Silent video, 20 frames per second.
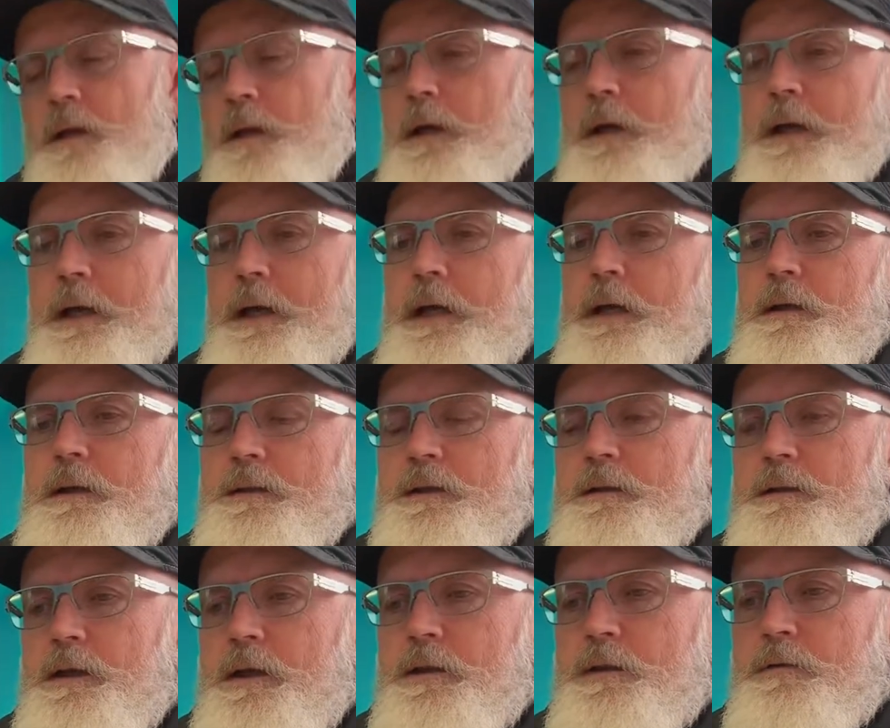And I
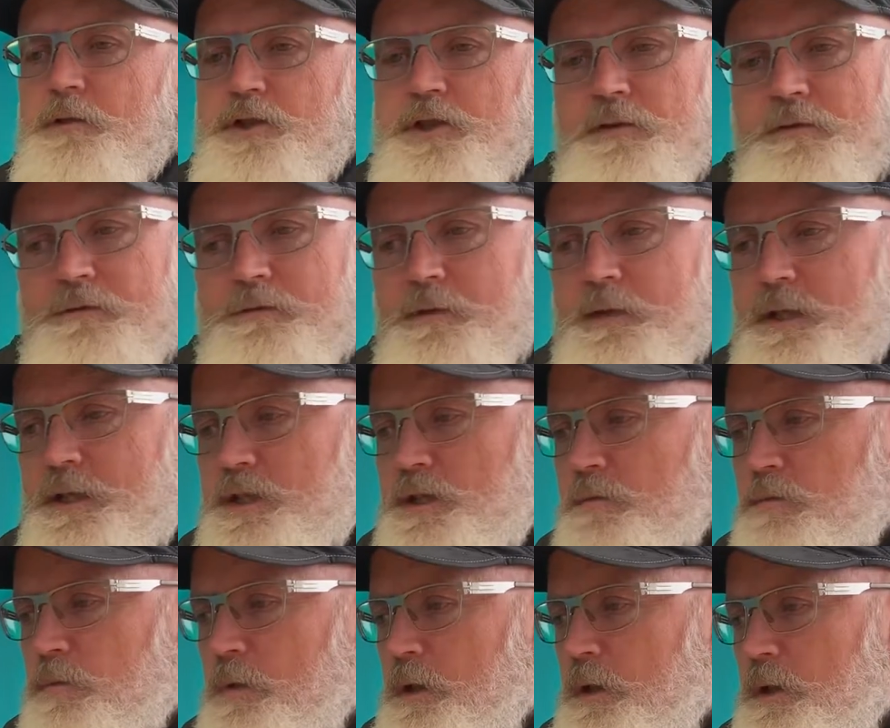think the other issue for us
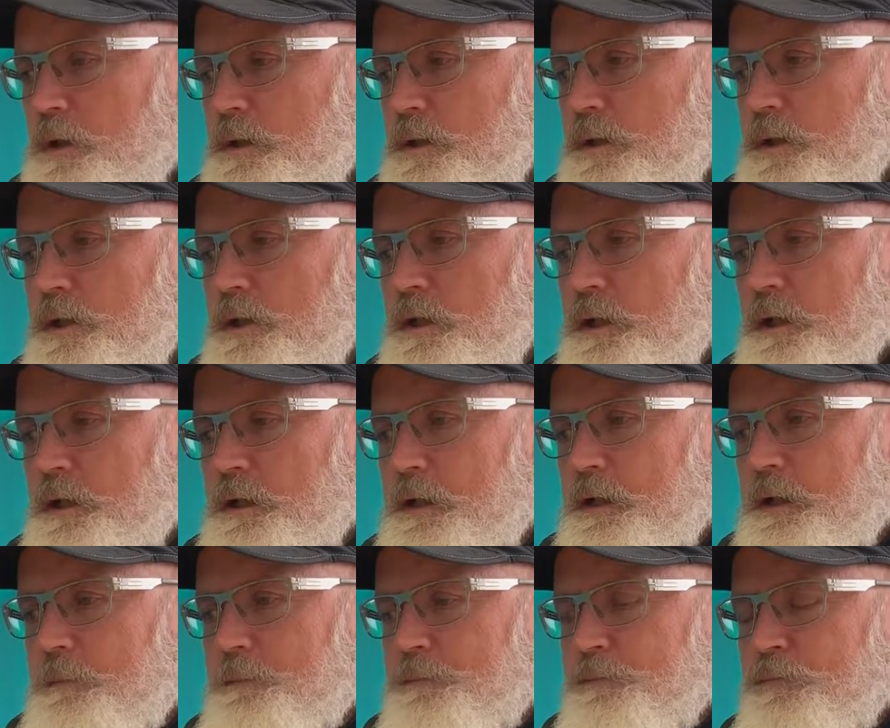was,
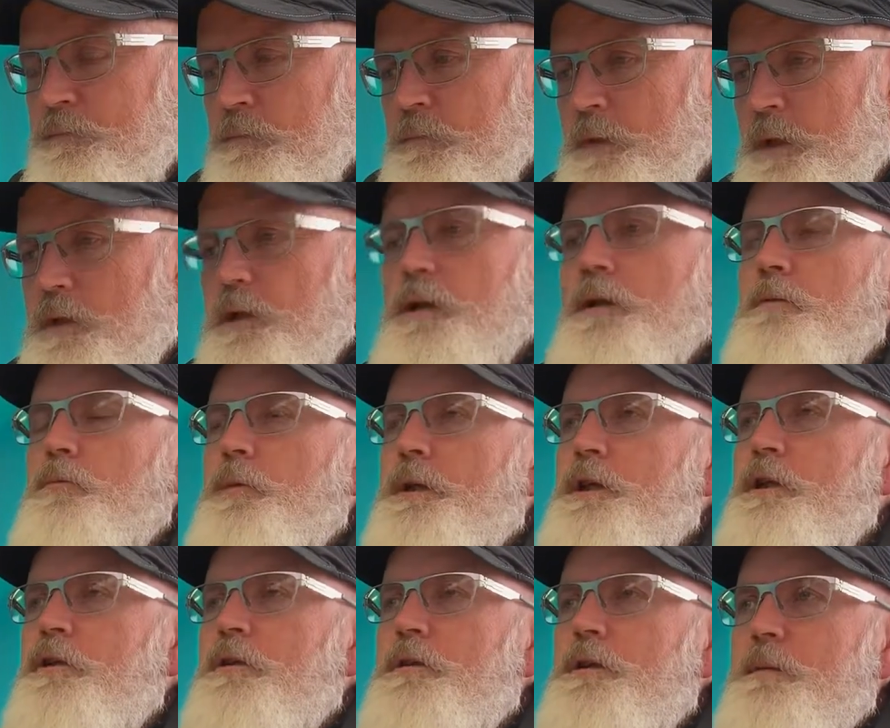we
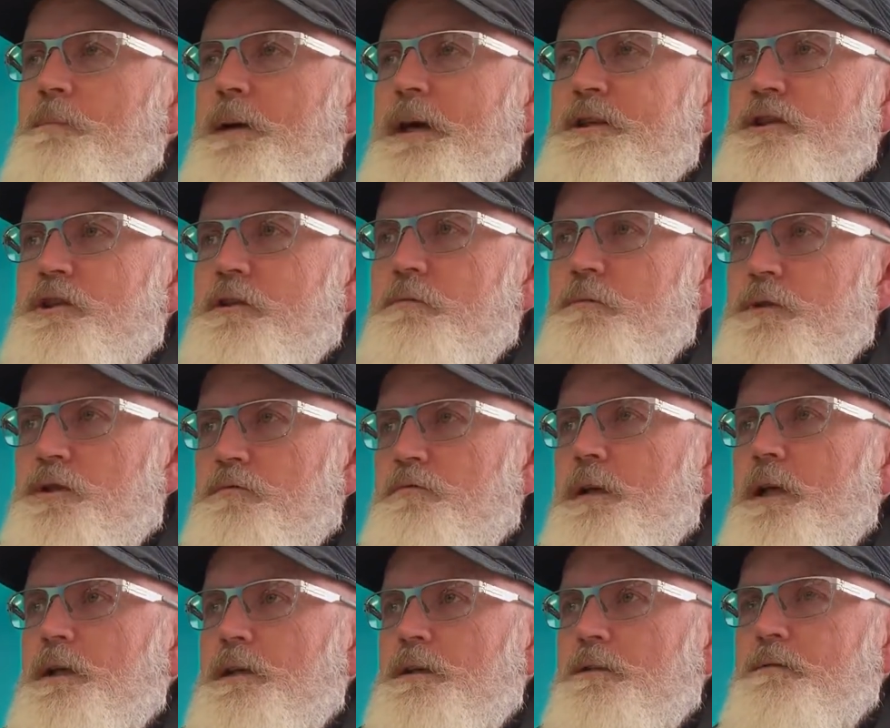knew the budget was
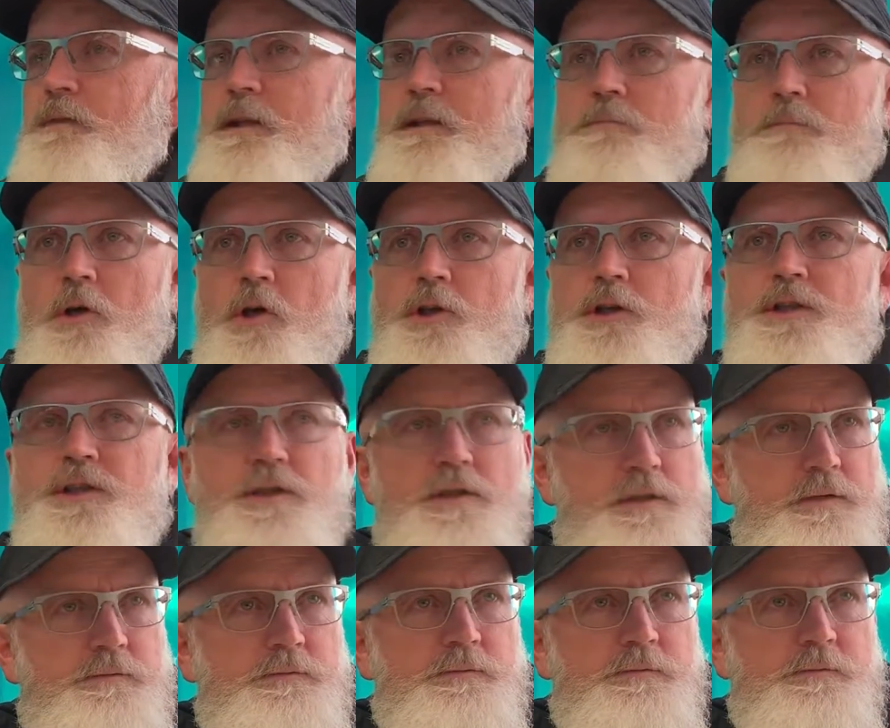relatively modest
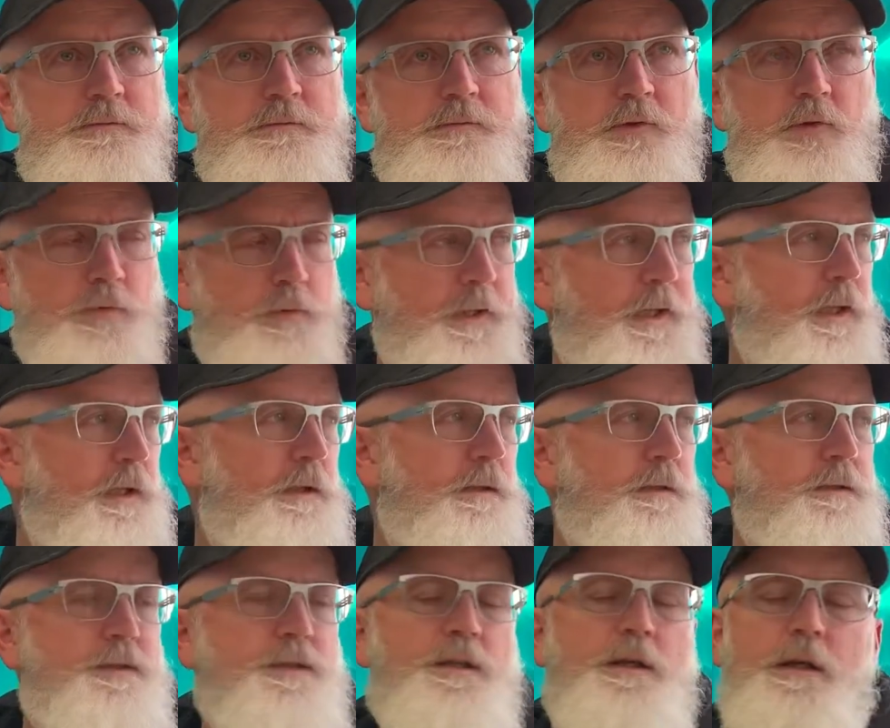already,
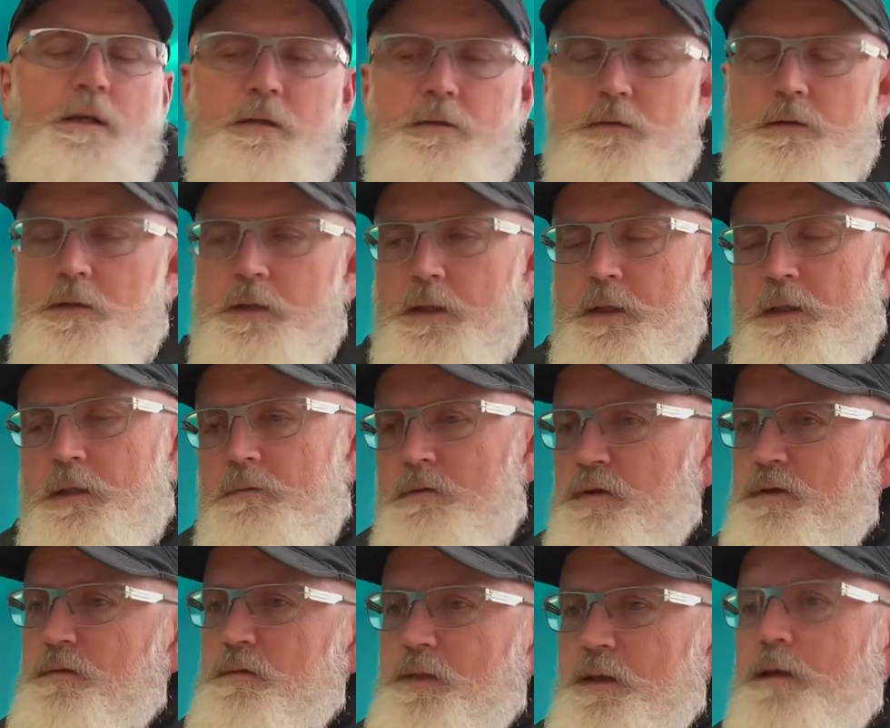and so
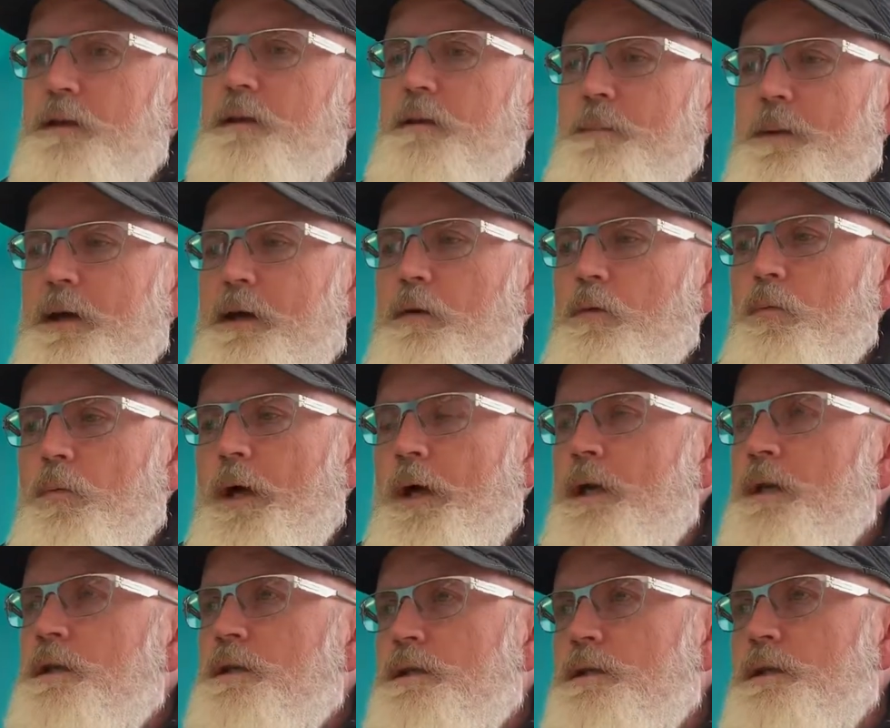we were thinking about
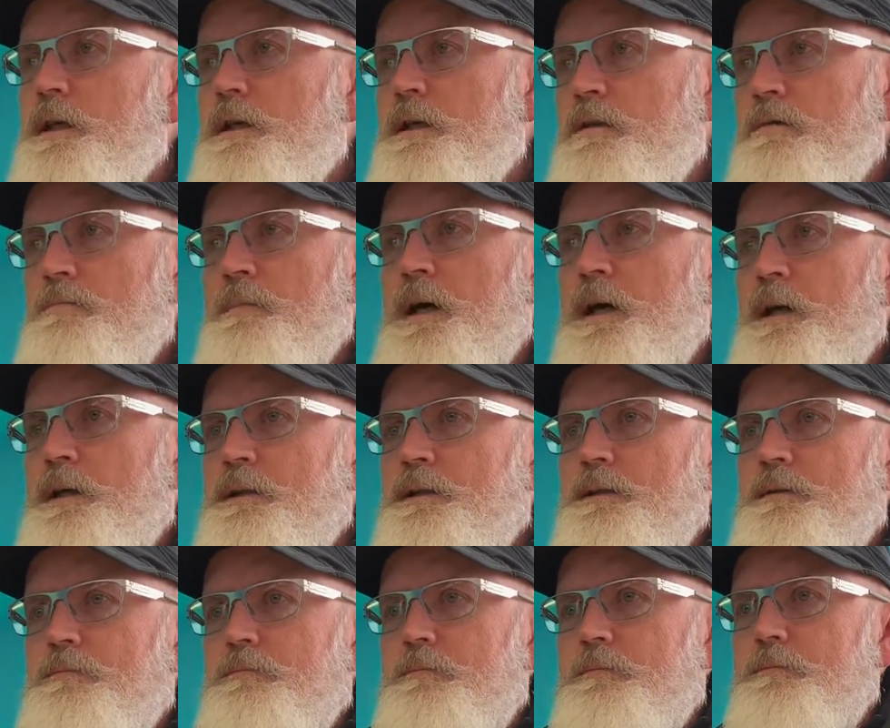ways that you
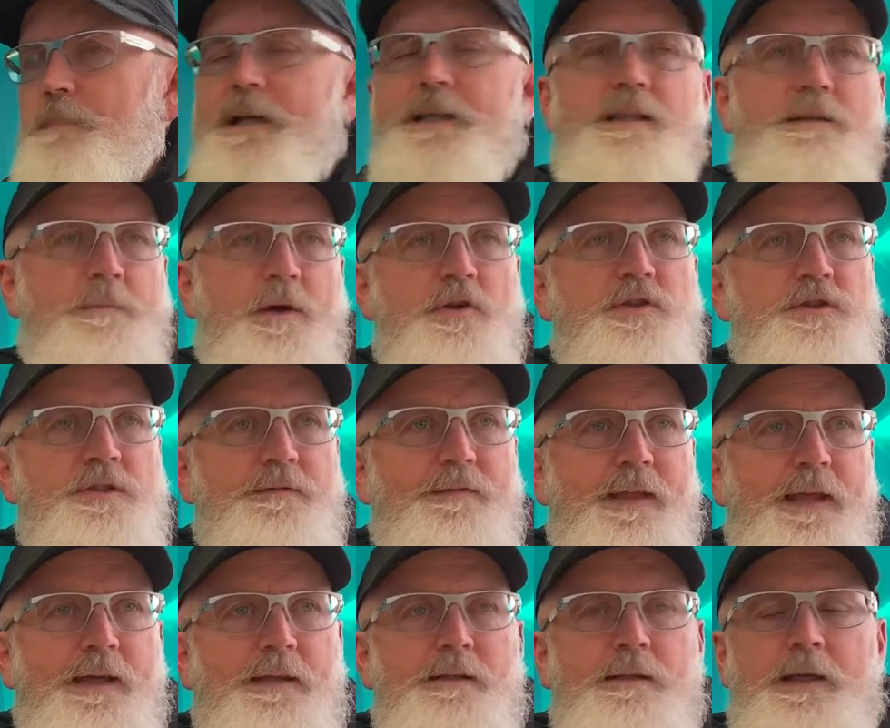might make the most of
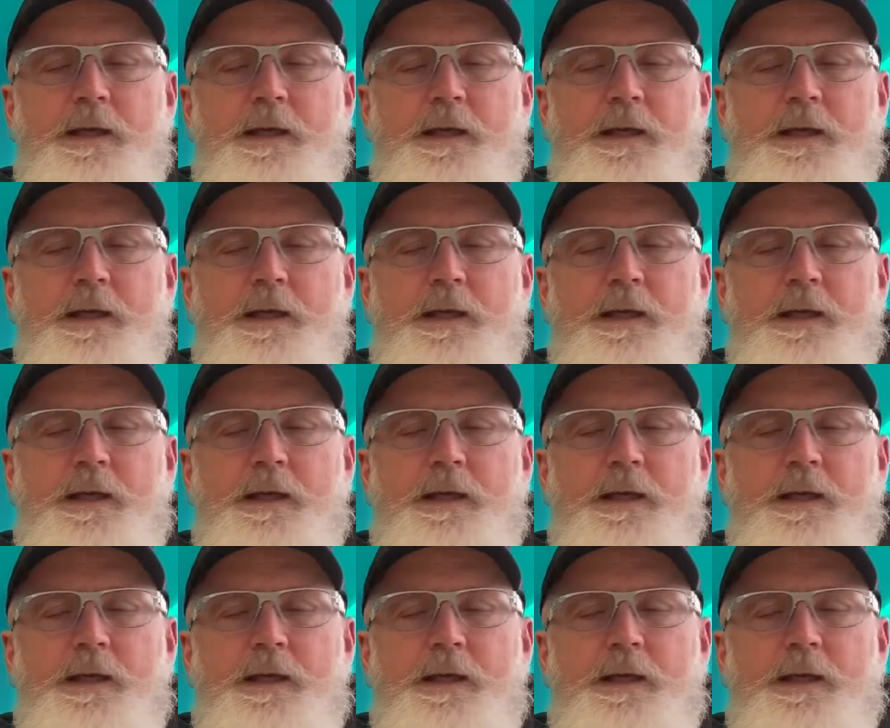that.